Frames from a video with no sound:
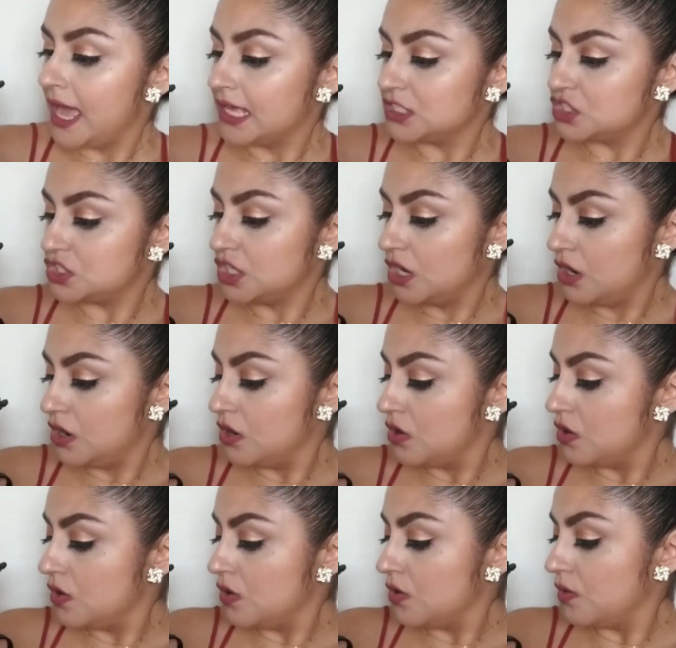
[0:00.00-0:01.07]

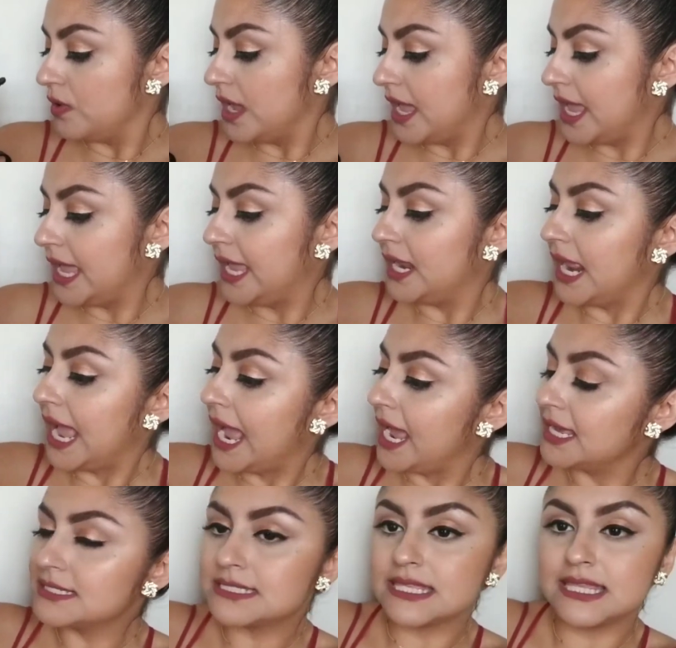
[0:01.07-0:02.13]
So it
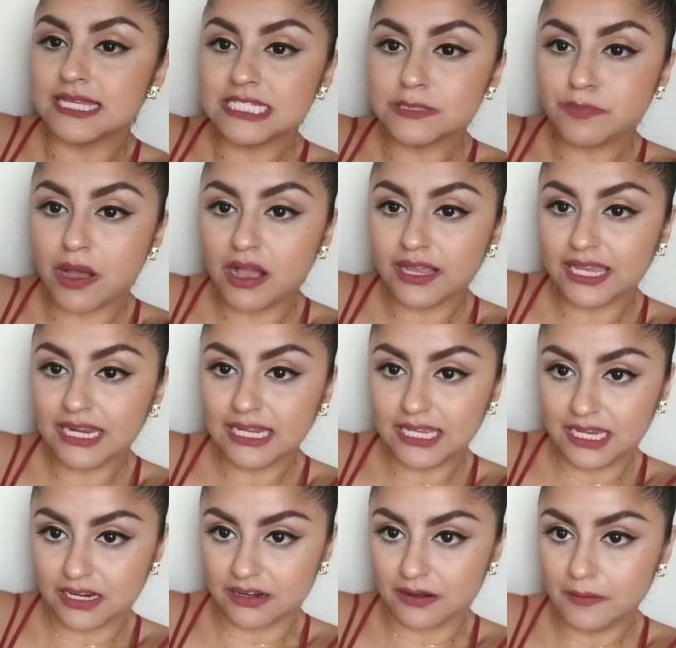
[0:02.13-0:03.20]
has this pocket
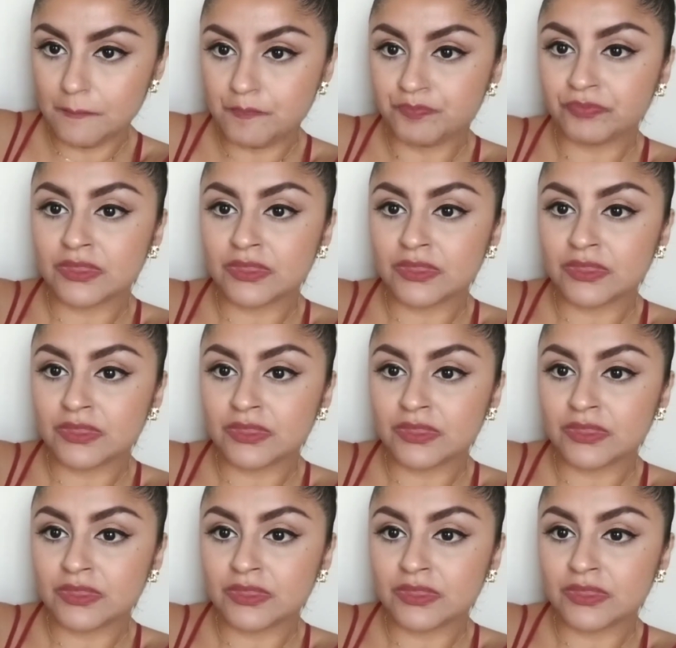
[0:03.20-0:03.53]
here.